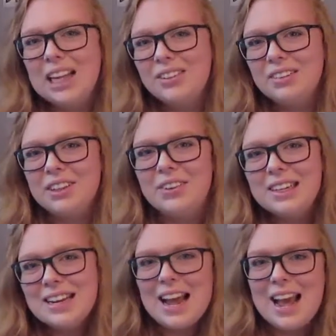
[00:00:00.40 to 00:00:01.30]

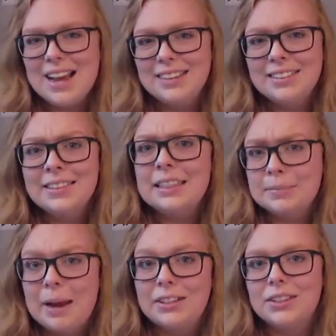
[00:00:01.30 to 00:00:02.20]
everyone, and since
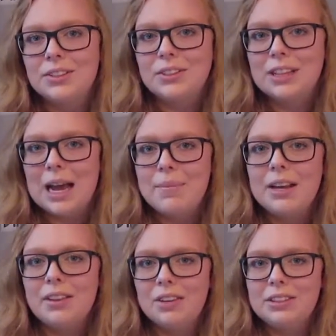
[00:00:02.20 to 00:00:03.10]
it's back to school time,
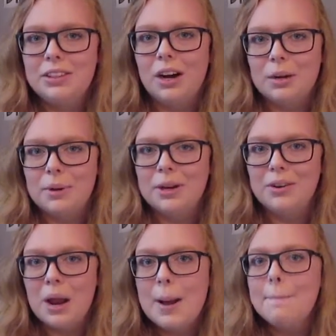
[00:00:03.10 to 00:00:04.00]
I thought we'd talk about